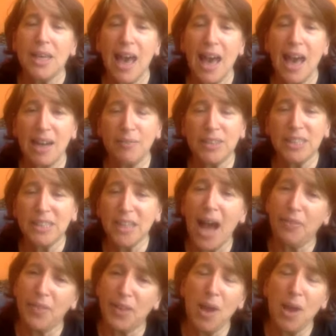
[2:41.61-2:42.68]
And if it's
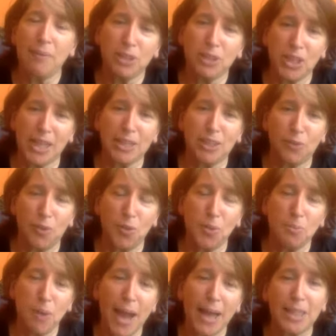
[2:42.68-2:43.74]
not, then you have a chance to further
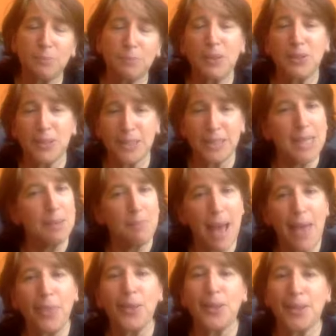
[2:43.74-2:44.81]
practice by listening
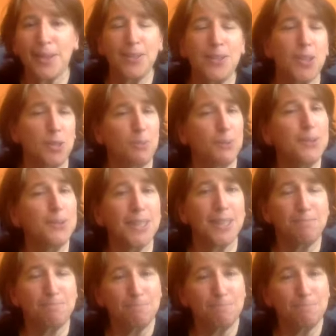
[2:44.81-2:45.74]
empathically to the other person.